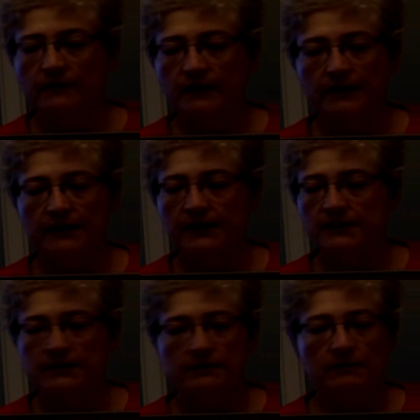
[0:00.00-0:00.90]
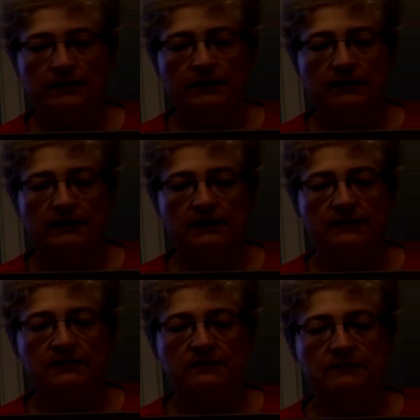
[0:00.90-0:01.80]
There is a really
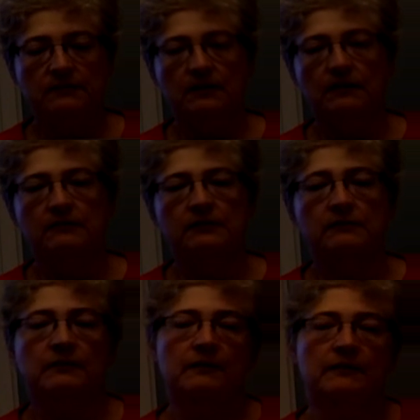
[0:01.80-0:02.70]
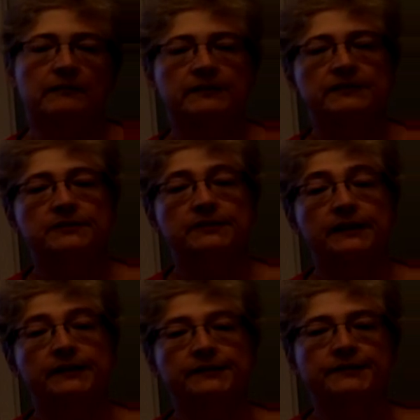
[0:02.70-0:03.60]
nice, well, the resource
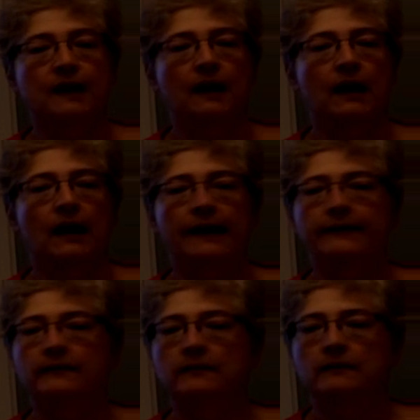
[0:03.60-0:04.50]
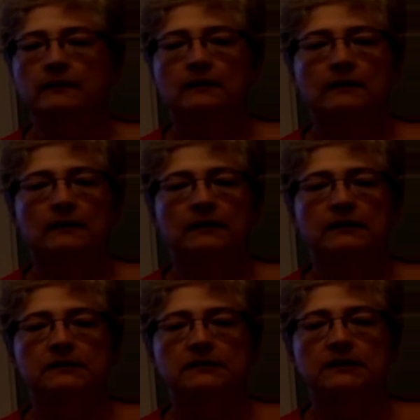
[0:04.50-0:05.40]
I use a lot
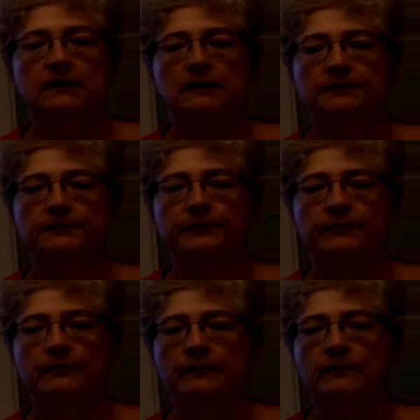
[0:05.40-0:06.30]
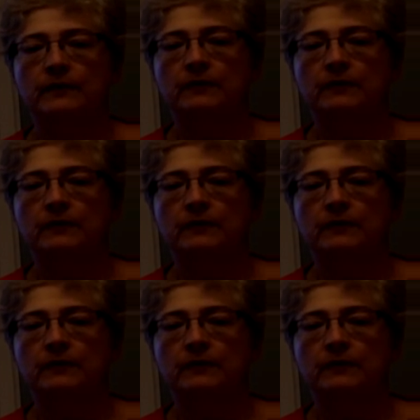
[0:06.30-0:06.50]
is the